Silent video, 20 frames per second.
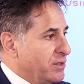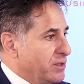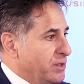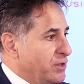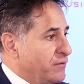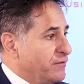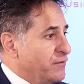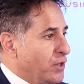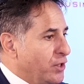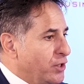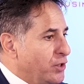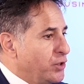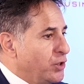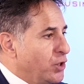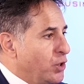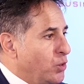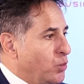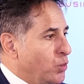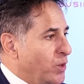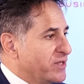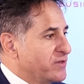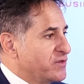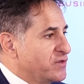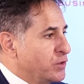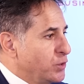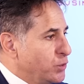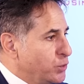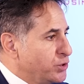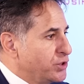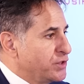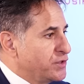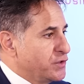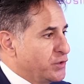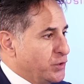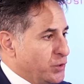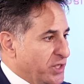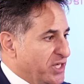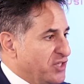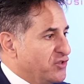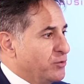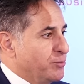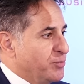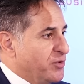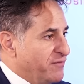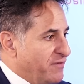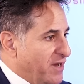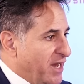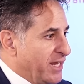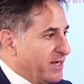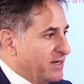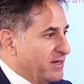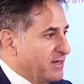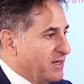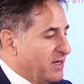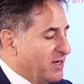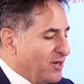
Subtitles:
You've got to know what solutions you need to provide.